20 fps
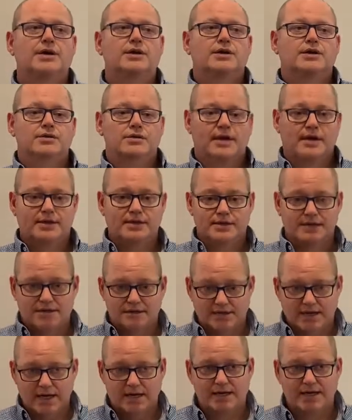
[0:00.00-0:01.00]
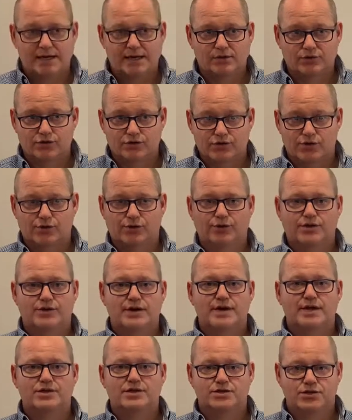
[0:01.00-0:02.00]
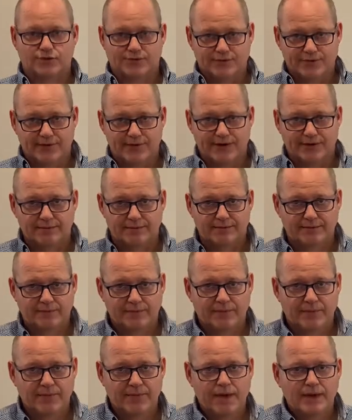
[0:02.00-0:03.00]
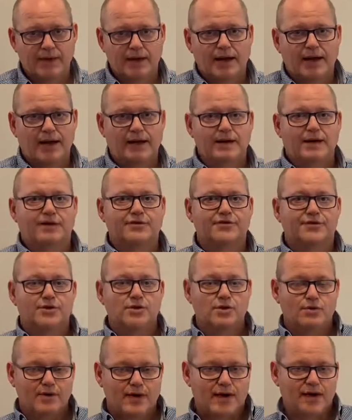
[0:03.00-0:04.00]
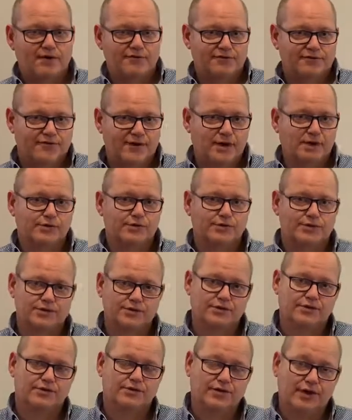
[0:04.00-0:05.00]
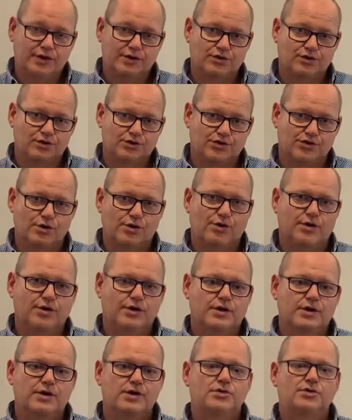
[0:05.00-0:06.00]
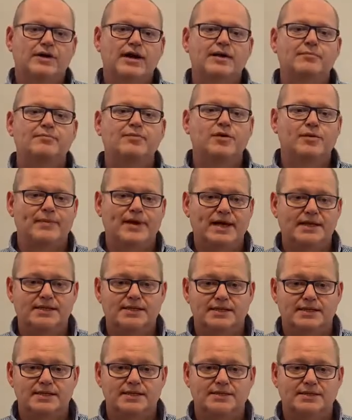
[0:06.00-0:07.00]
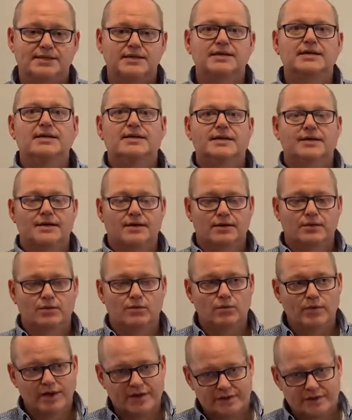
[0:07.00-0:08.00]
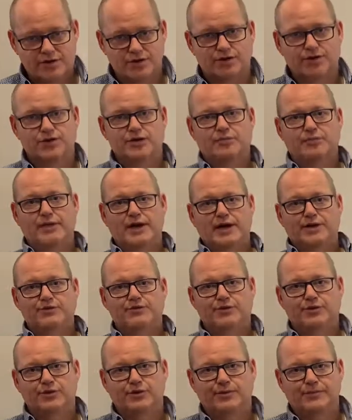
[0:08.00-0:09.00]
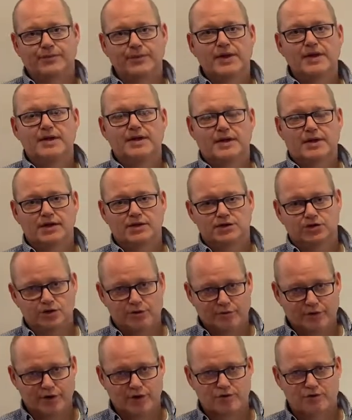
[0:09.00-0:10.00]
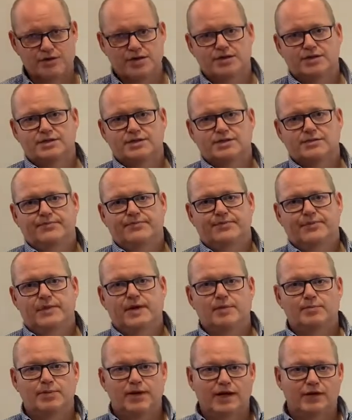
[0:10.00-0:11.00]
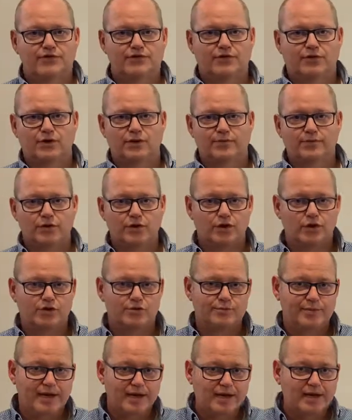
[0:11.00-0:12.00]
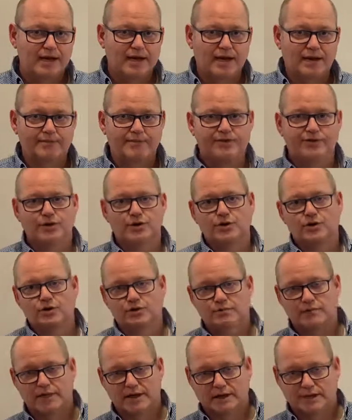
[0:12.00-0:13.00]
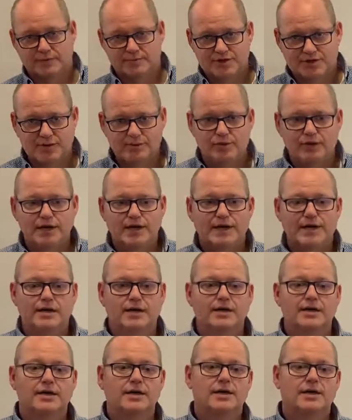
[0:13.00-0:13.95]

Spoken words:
you can design a controller in software. And after you have found the right controller, you implement it with a certain platform into the process. That platform could be LabVIEW, MATLAB Simulink,